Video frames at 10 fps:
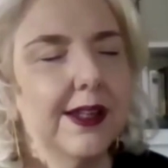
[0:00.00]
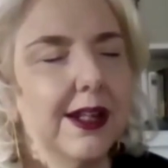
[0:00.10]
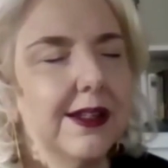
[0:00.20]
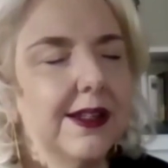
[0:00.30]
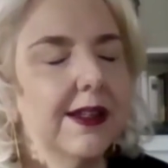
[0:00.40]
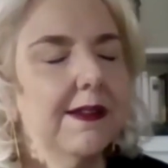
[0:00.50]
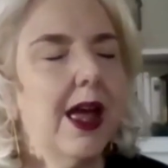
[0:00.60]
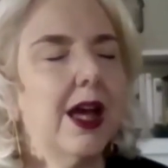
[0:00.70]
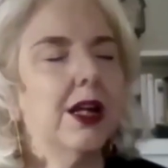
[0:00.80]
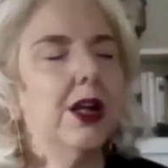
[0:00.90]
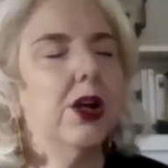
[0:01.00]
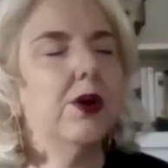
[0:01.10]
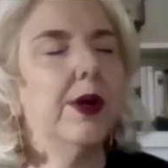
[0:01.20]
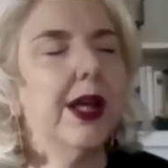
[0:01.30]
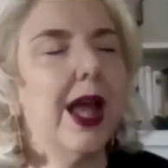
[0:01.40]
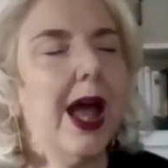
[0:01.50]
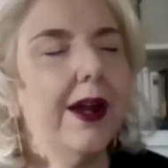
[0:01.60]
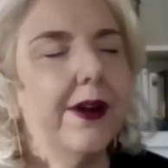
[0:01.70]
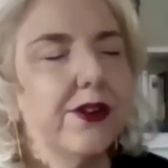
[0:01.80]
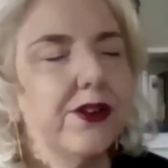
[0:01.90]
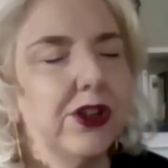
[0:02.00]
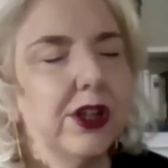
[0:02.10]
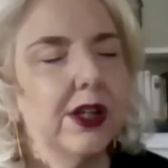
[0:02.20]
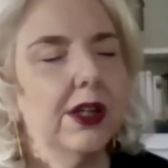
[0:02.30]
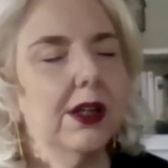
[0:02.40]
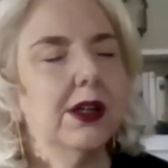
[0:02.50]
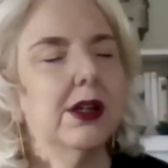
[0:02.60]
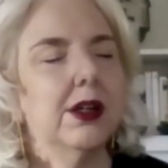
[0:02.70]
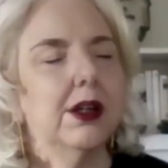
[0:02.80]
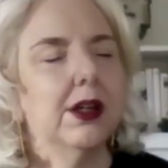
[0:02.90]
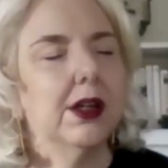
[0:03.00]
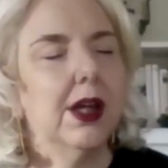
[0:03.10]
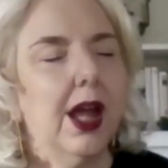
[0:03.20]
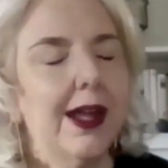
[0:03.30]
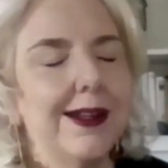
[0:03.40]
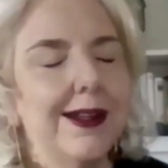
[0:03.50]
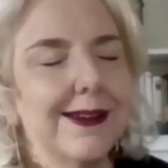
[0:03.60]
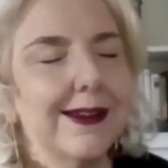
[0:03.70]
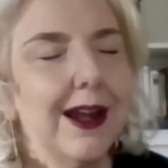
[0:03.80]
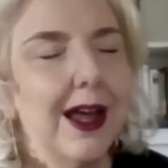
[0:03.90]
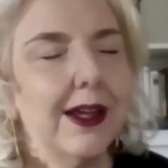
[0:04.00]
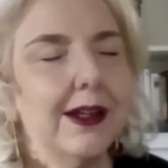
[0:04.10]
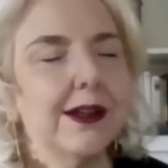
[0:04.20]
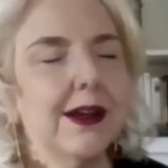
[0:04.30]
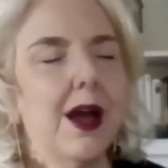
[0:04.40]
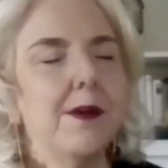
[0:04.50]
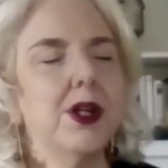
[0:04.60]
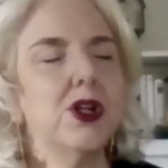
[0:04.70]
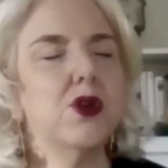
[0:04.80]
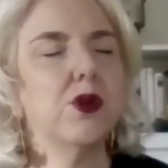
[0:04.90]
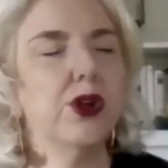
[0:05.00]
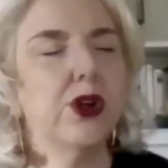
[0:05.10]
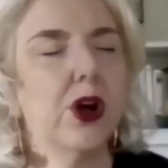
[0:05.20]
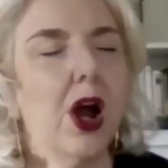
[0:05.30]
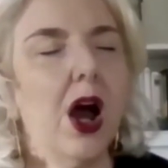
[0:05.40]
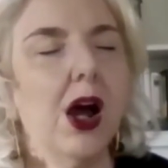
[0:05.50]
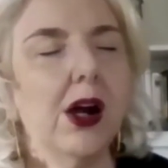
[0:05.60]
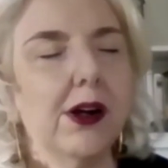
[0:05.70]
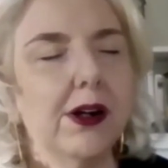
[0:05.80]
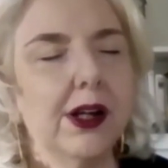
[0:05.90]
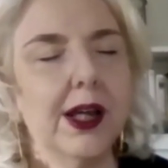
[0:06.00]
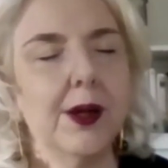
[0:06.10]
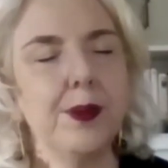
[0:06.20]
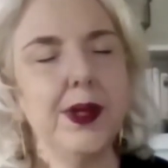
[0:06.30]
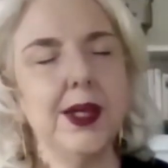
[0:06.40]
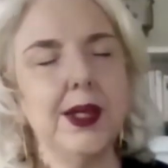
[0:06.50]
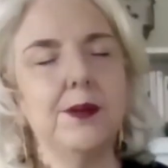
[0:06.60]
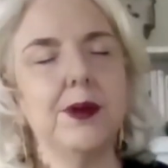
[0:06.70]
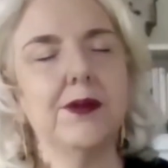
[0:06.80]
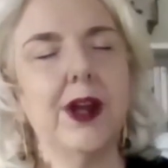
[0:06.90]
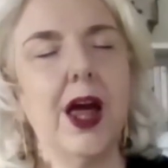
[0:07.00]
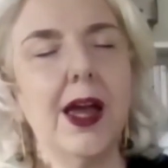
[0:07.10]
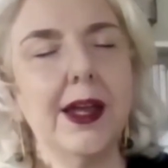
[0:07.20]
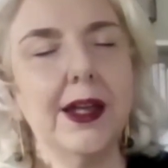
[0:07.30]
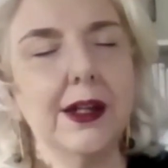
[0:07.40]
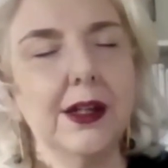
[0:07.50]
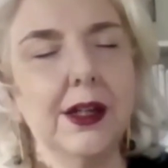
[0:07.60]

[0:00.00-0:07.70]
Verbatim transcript: sensing that glowing energy and its light coming toward your heart like a beam of light